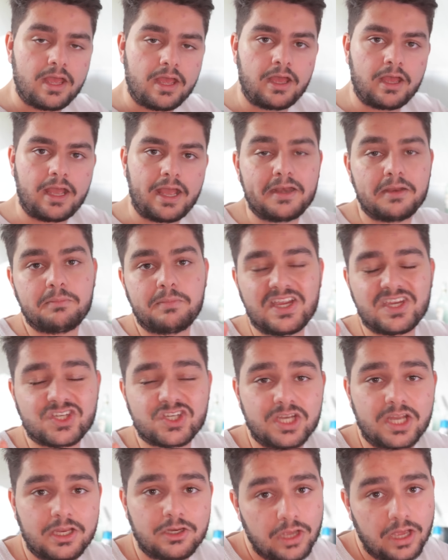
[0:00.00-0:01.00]
uh,
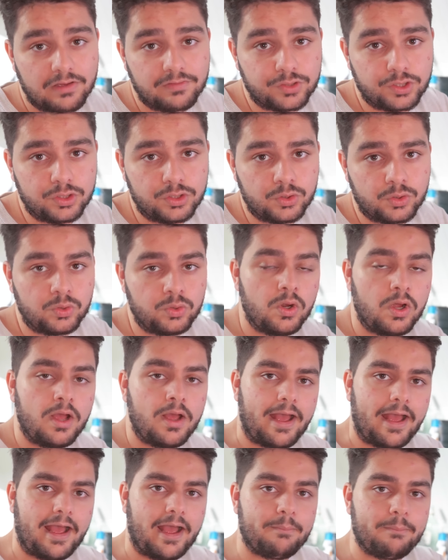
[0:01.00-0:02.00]
animation that you have to do,
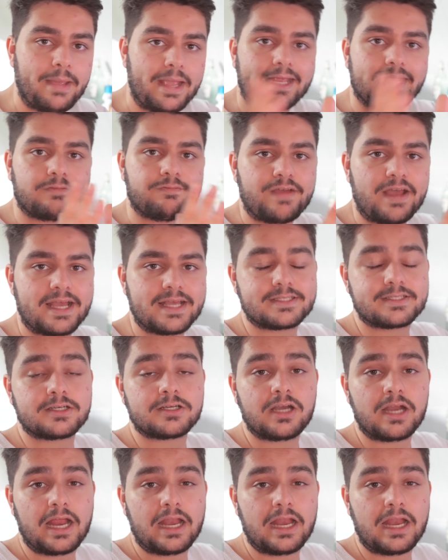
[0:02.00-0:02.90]
uh, make it faster.